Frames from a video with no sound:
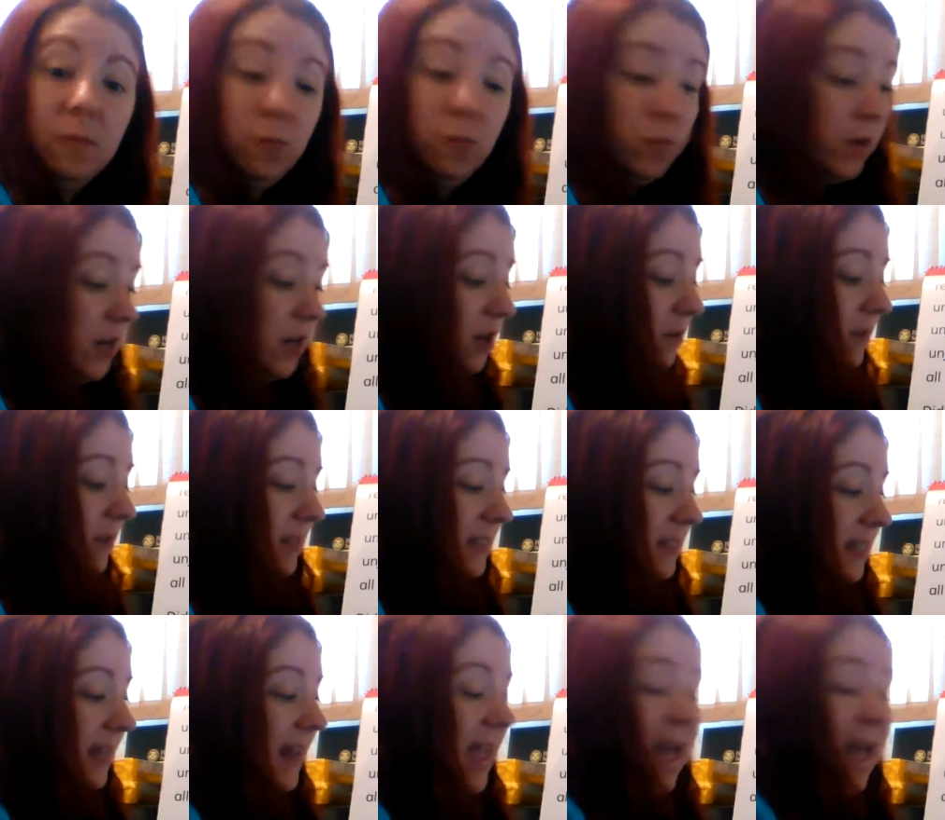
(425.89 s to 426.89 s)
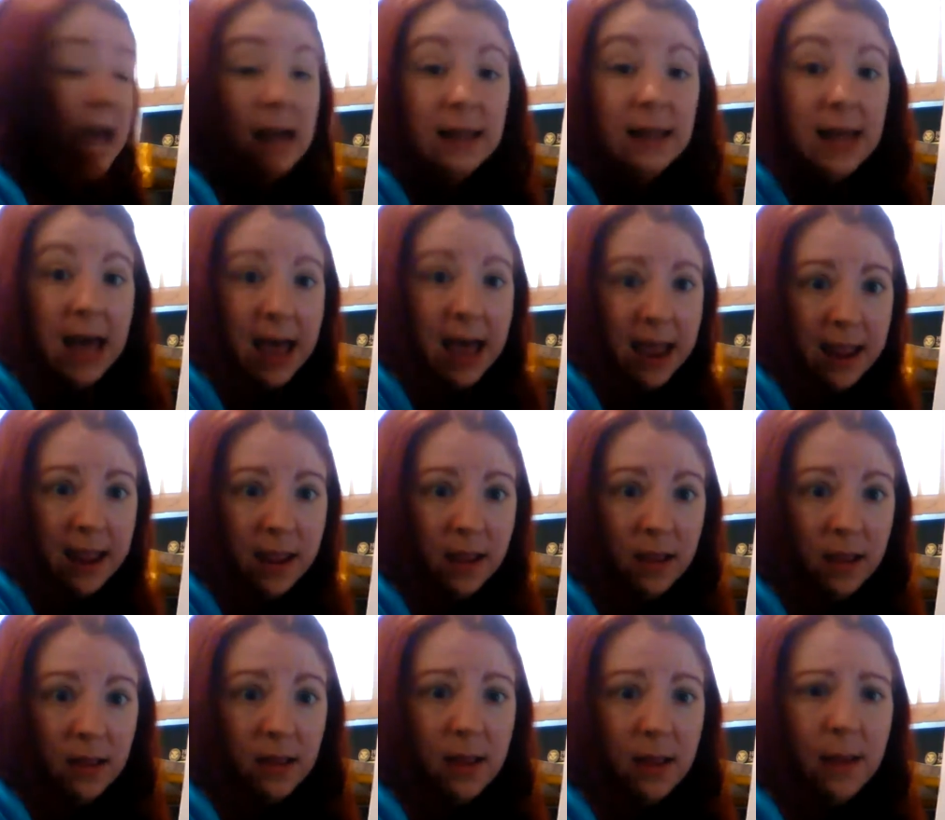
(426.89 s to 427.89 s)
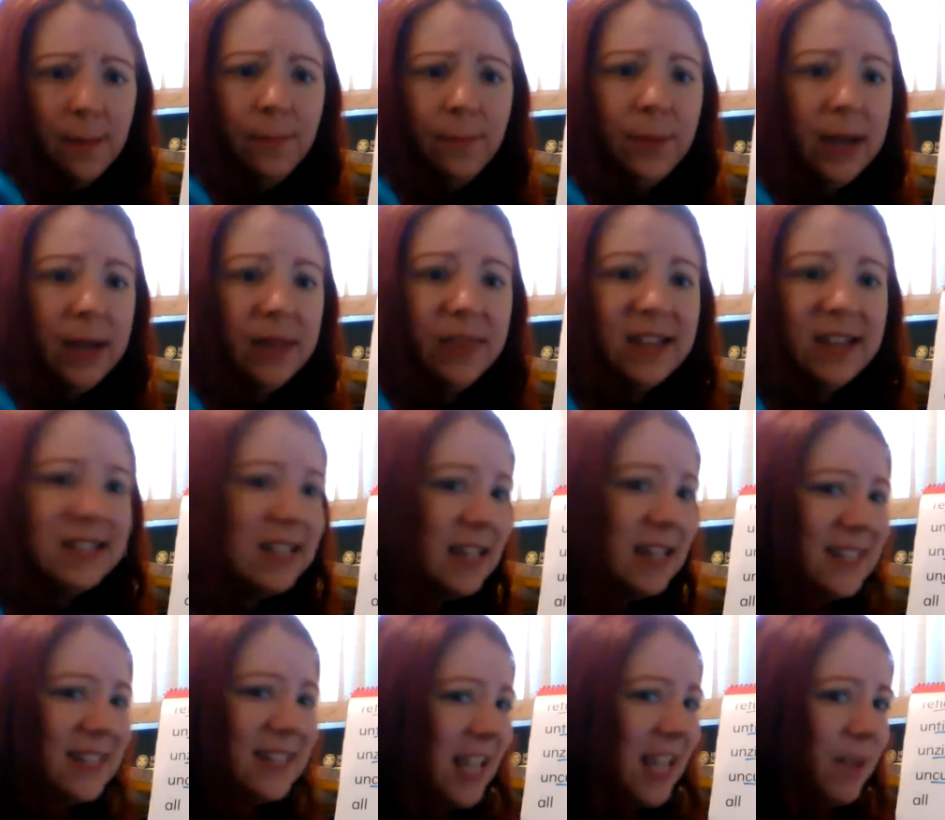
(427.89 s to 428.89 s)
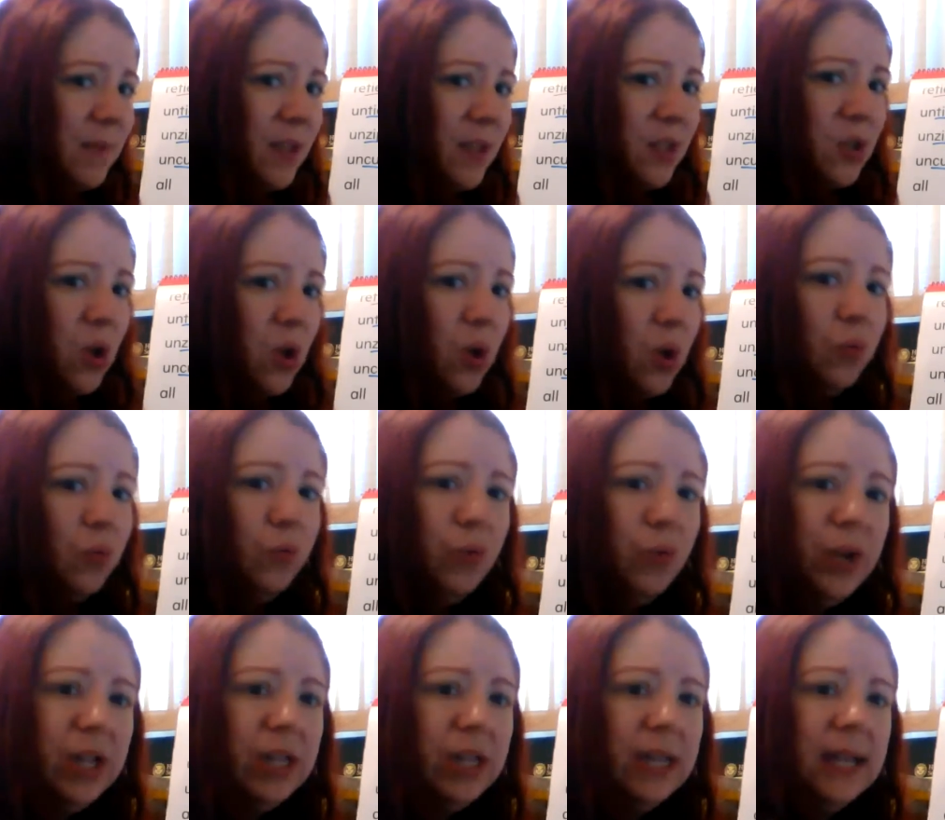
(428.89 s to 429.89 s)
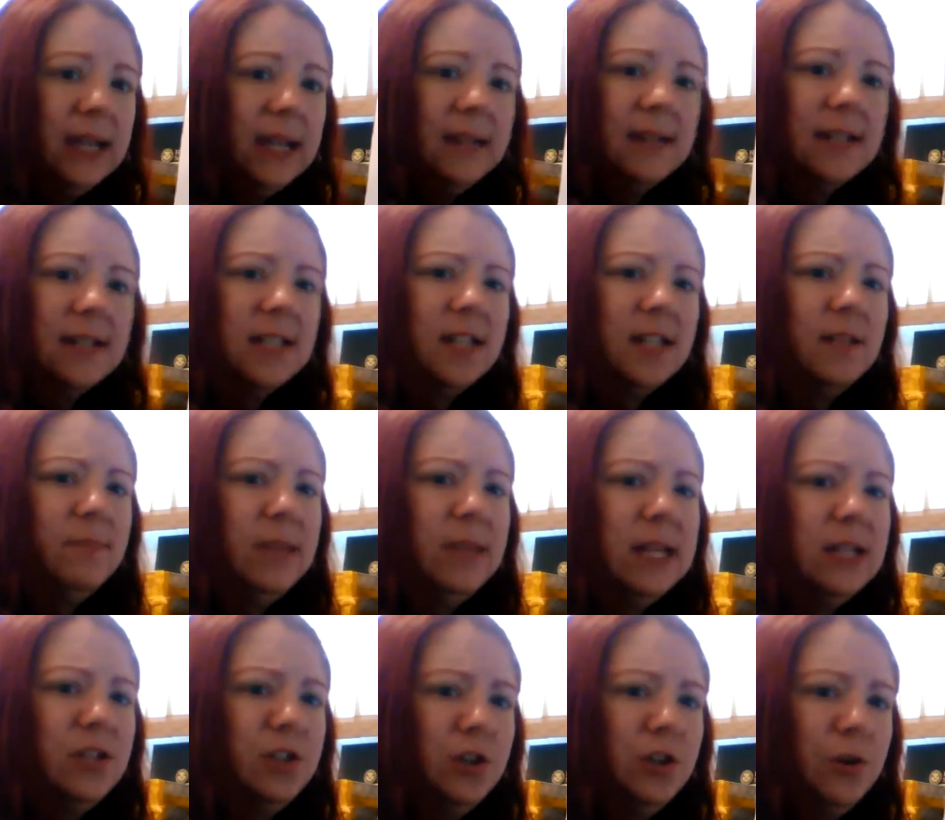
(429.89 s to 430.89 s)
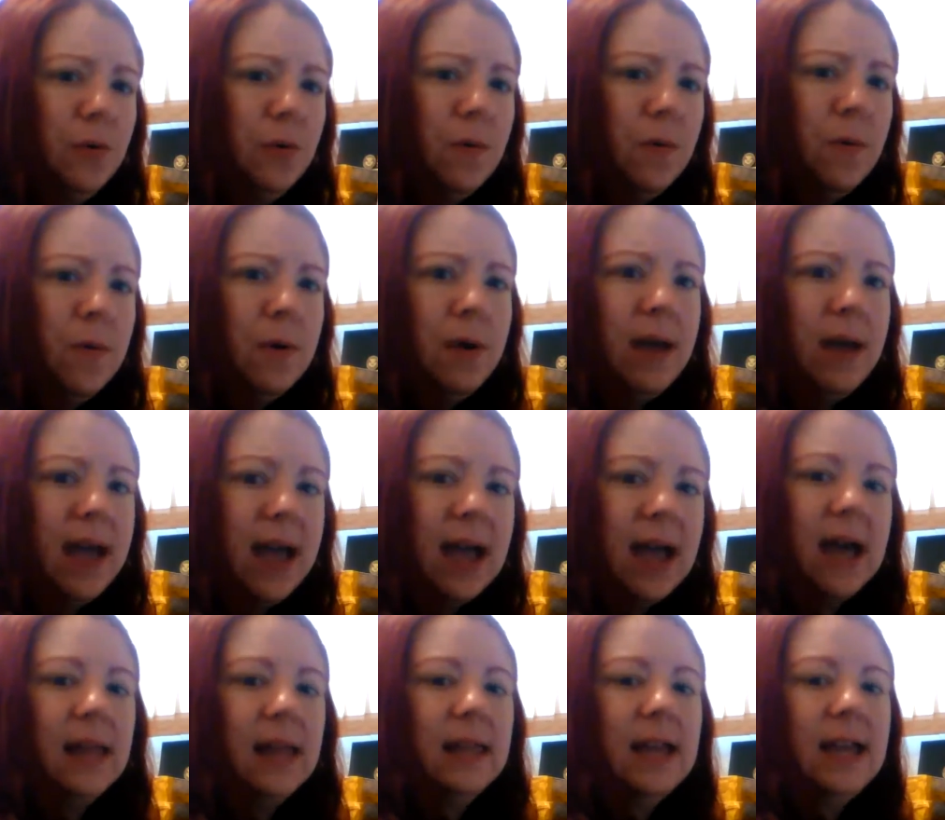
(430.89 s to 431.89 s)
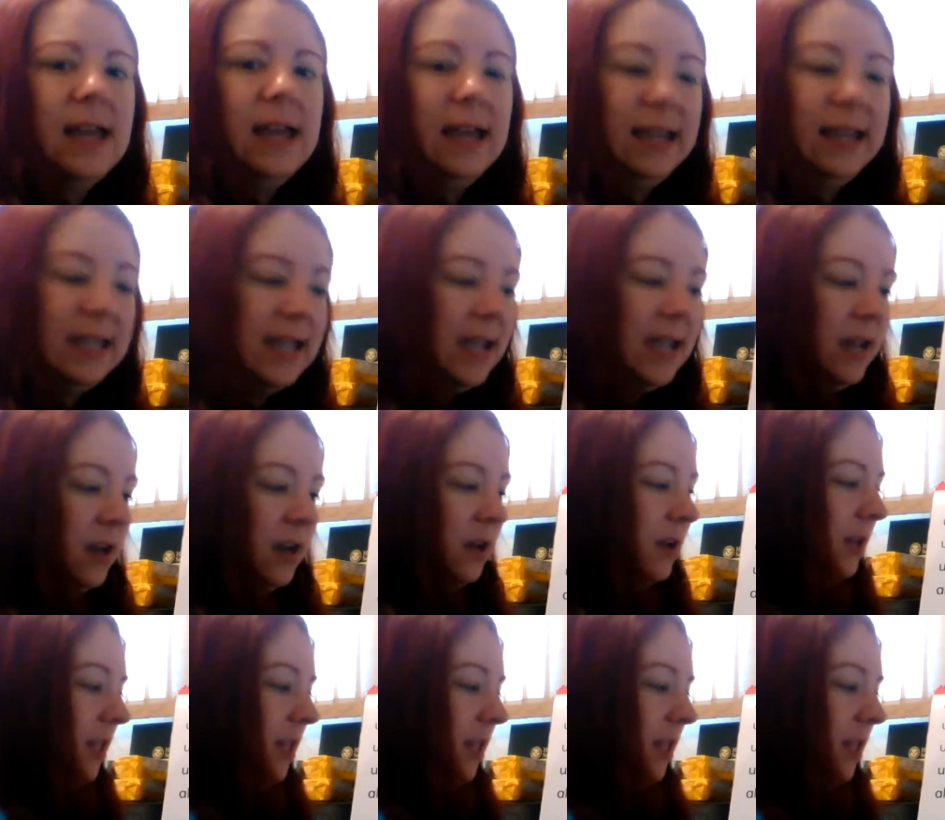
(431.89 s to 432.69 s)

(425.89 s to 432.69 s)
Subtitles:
what could be said, ally, but that's not the same as really. It doesn't mean to ally again.